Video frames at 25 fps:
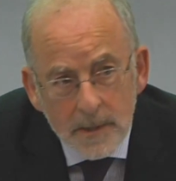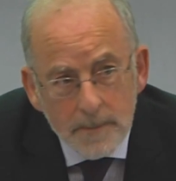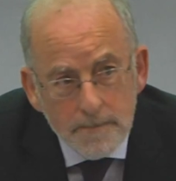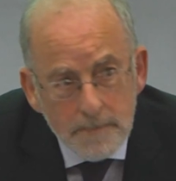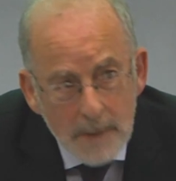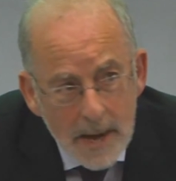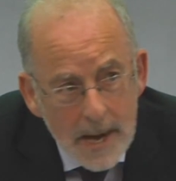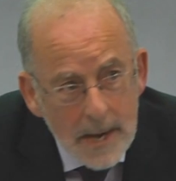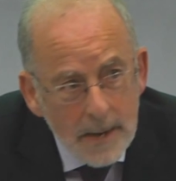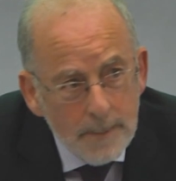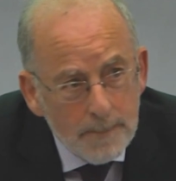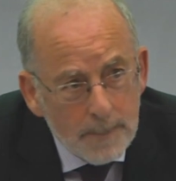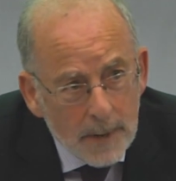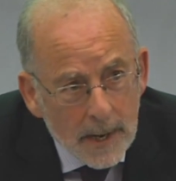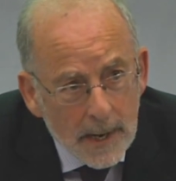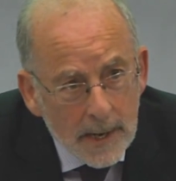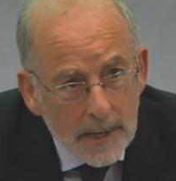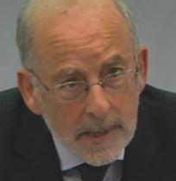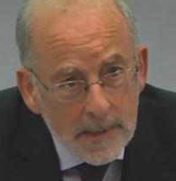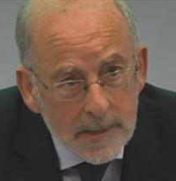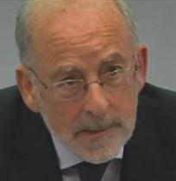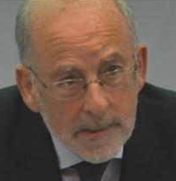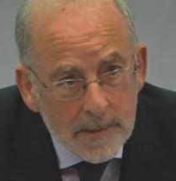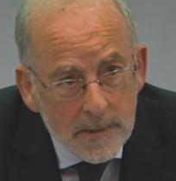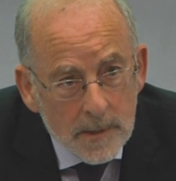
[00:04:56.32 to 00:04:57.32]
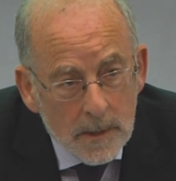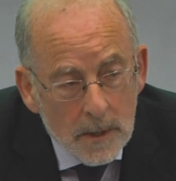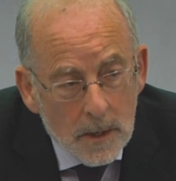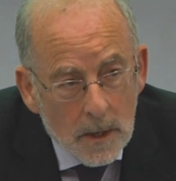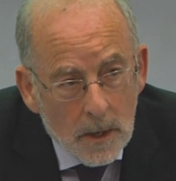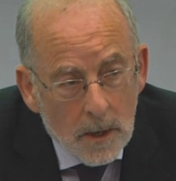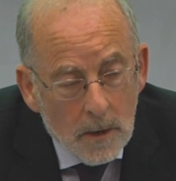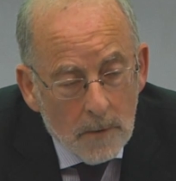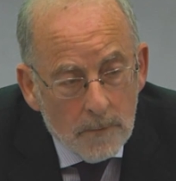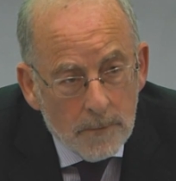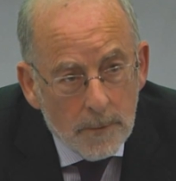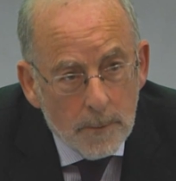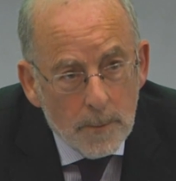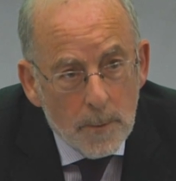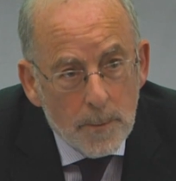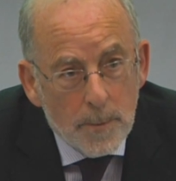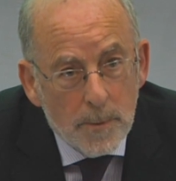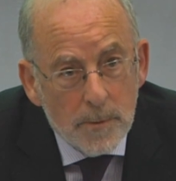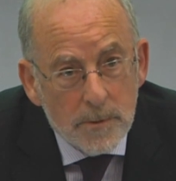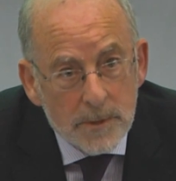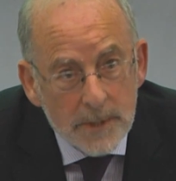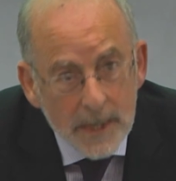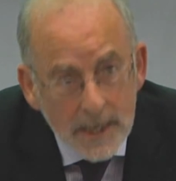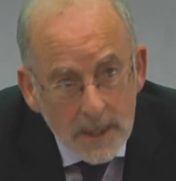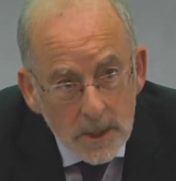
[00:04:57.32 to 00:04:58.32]
the main banks from a
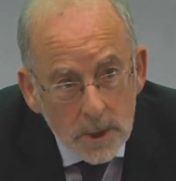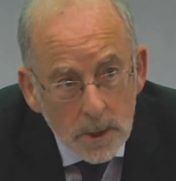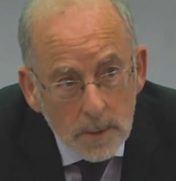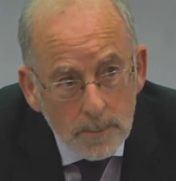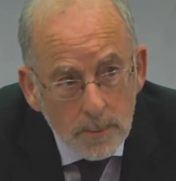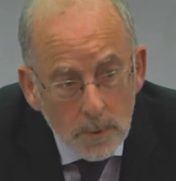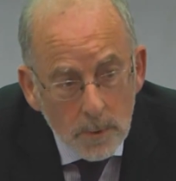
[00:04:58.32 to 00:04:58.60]
prudential